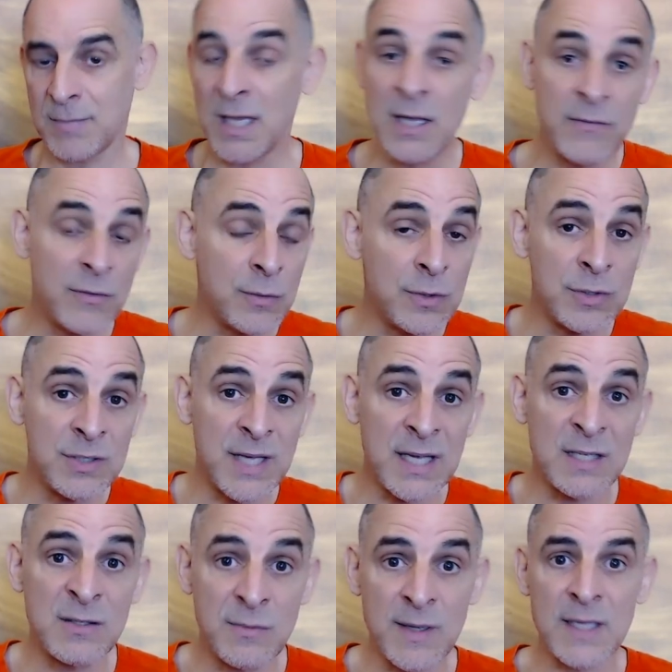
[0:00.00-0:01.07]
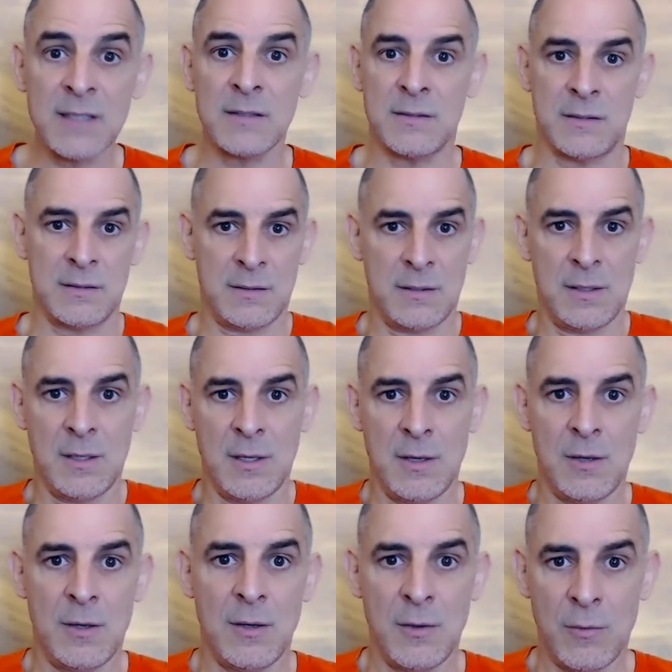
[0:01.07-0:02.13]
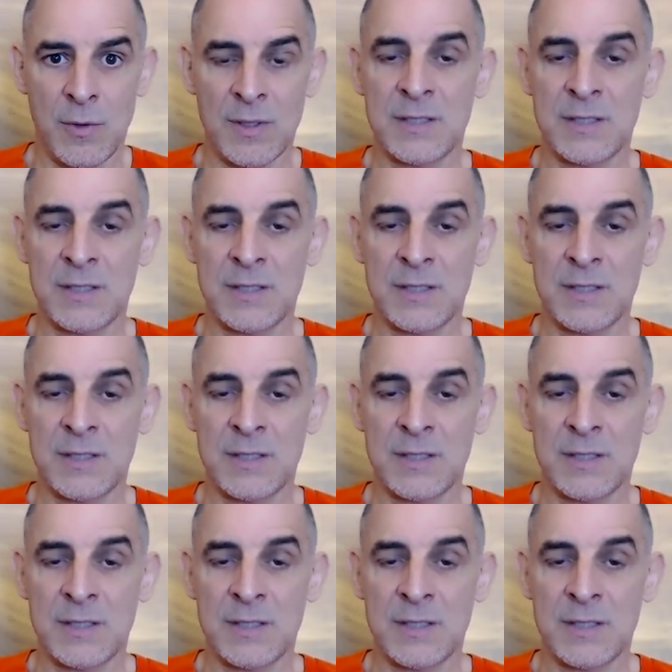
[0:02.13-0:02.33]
Even when you take twins, when